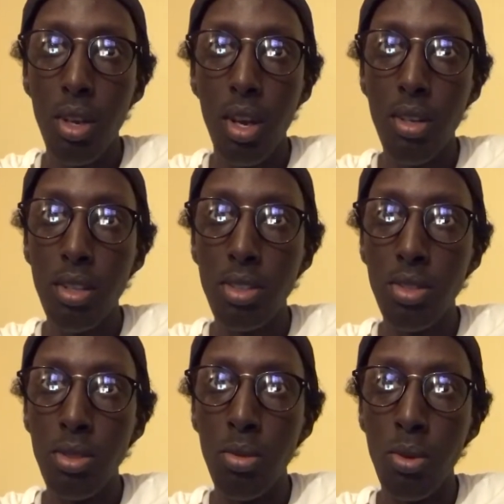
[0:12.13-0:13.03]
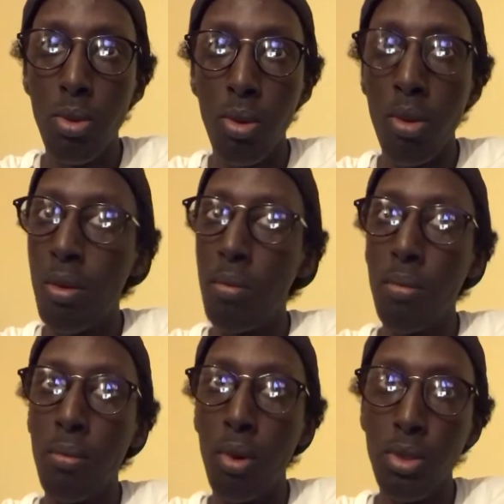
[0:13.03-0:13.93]
I needed to record
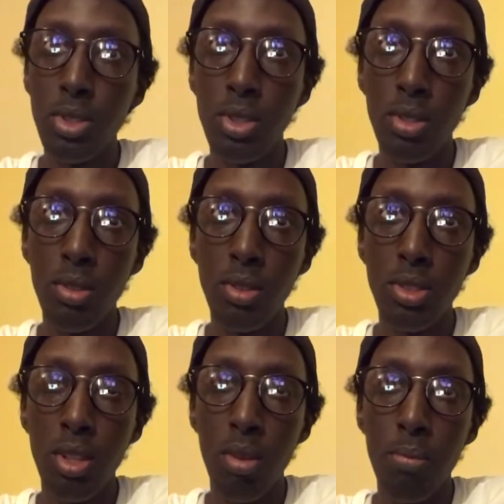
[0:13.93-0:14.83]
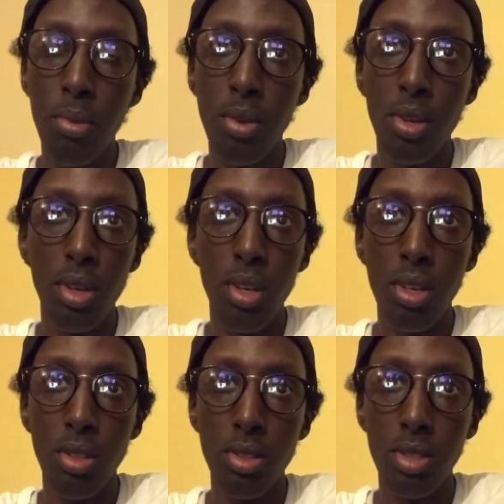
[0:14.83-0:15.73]
most of the stuff
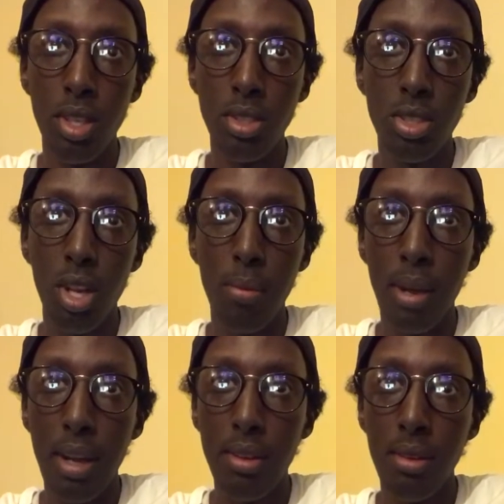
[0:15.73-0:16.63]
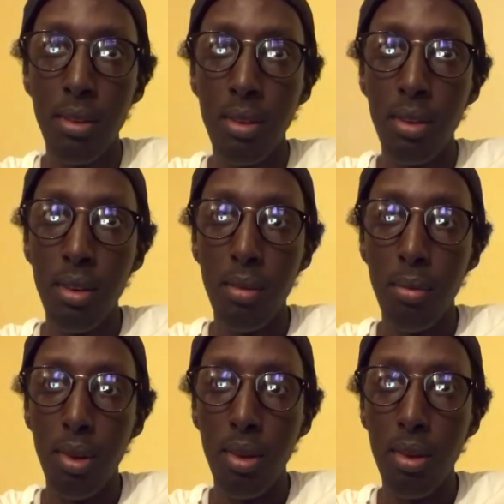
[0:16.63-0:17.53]
because I just got back,
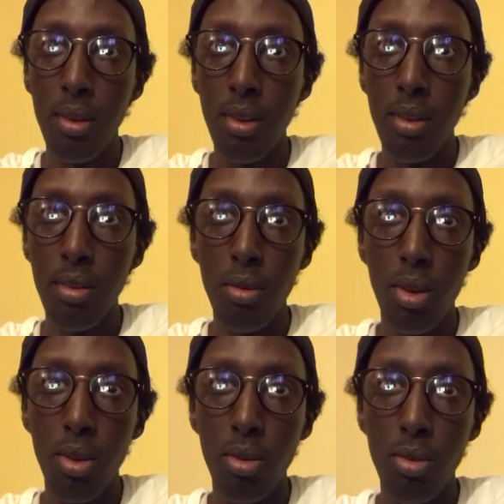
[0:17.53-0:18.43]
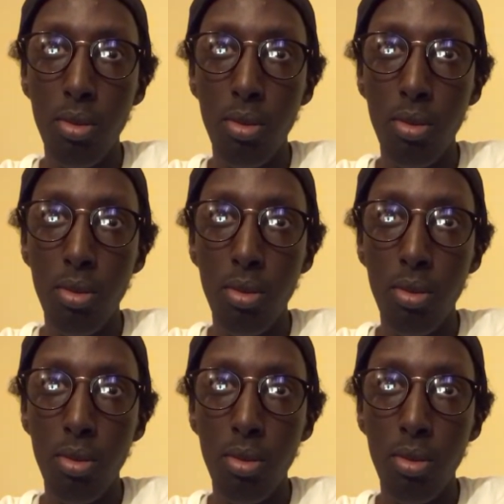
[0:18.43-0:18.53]
but yo,